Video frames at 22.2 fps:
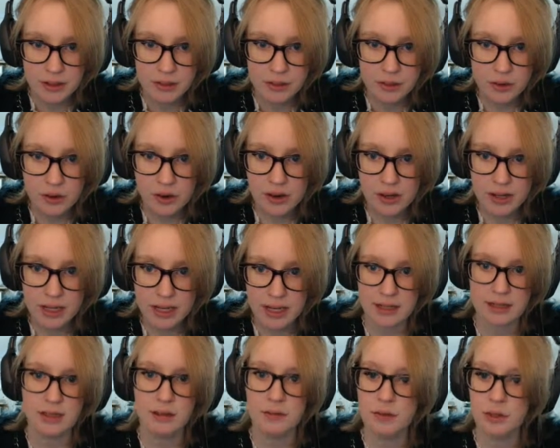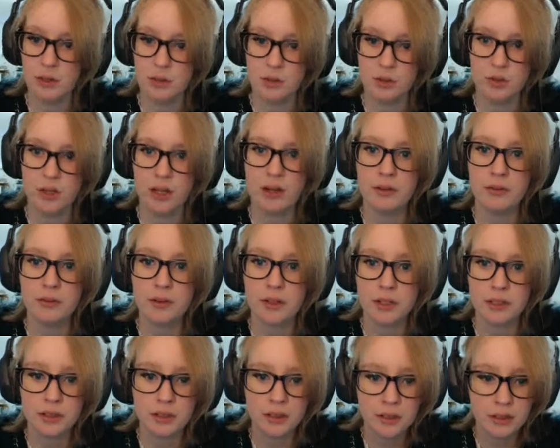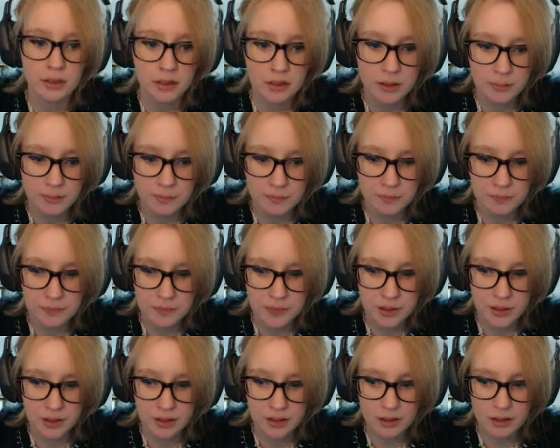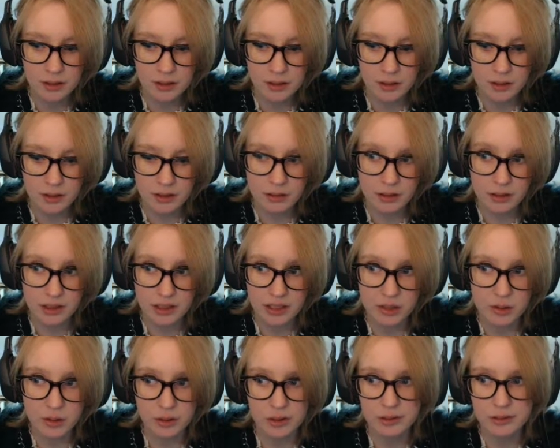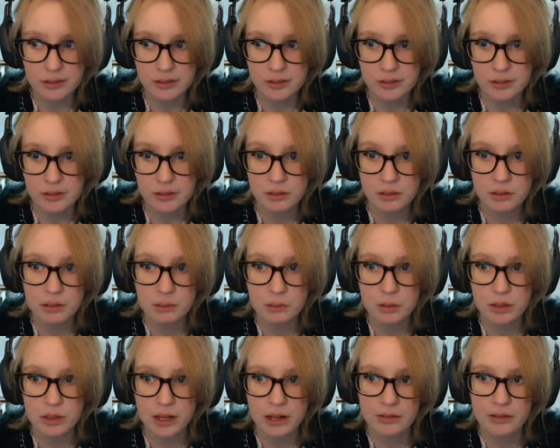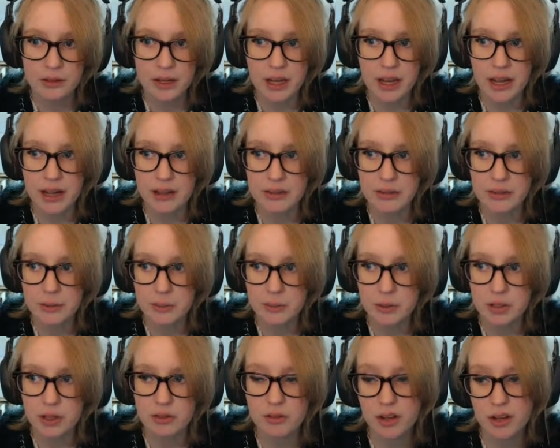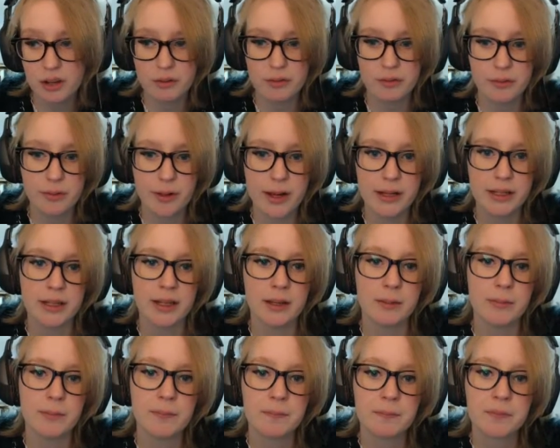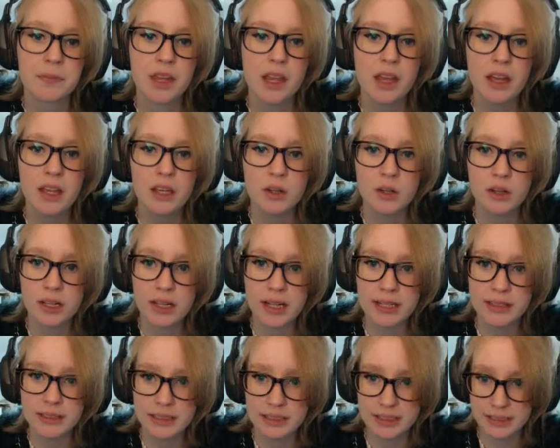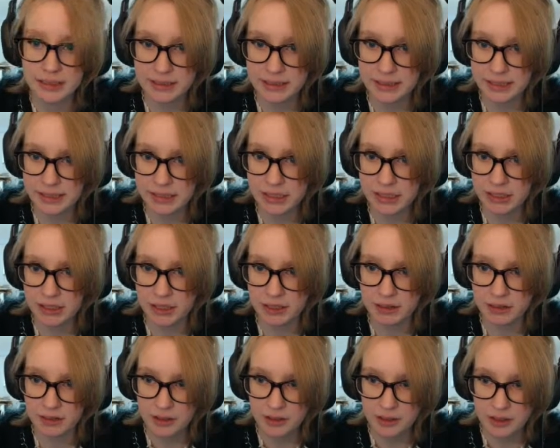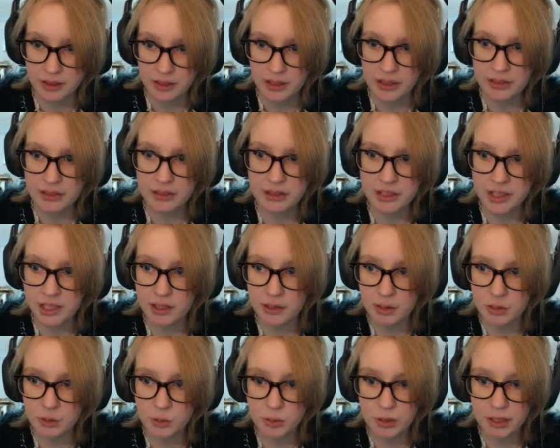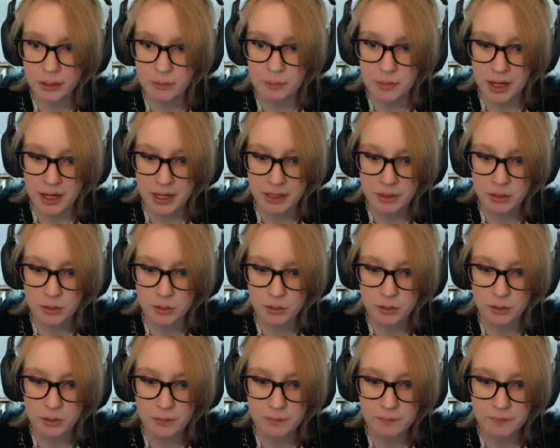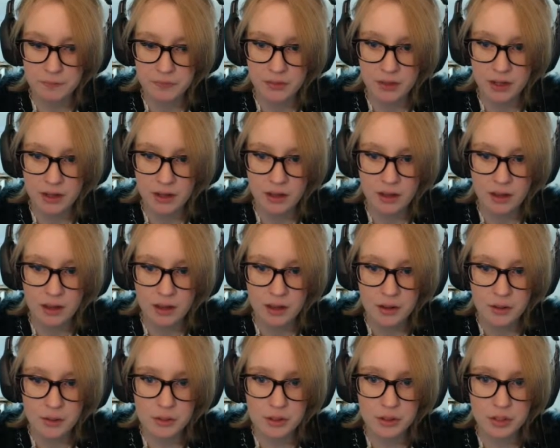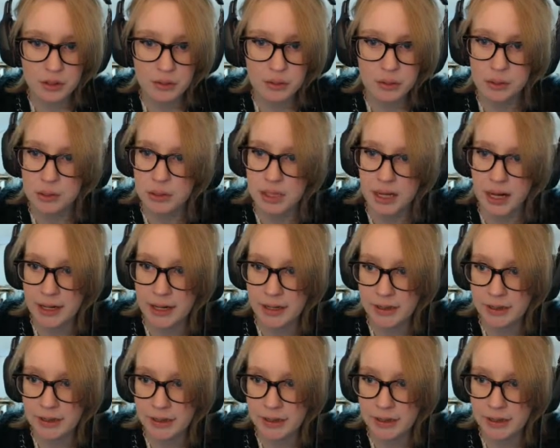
Draw a cat if you don't have one. I could. Would have a cat, but I'd rather find him. Your cat is in danger. The shadows took him, I know. Who told you that?